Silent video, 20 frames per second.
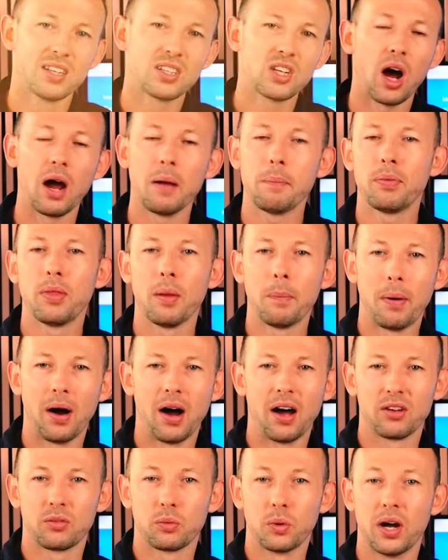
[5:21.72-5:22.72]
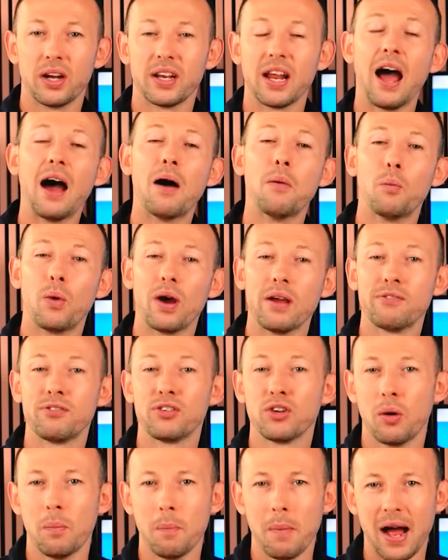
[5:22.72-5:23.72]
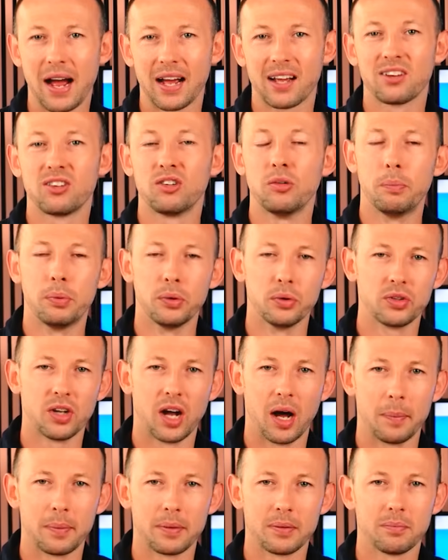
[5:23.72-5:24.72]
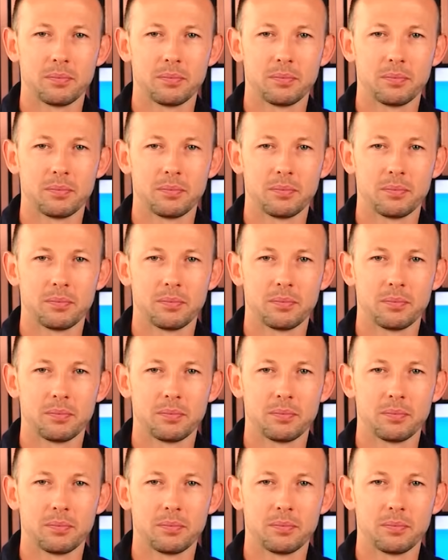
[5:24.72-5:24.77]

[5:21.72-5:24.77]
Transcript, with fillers: Type the password and wait for your Mac to boot up.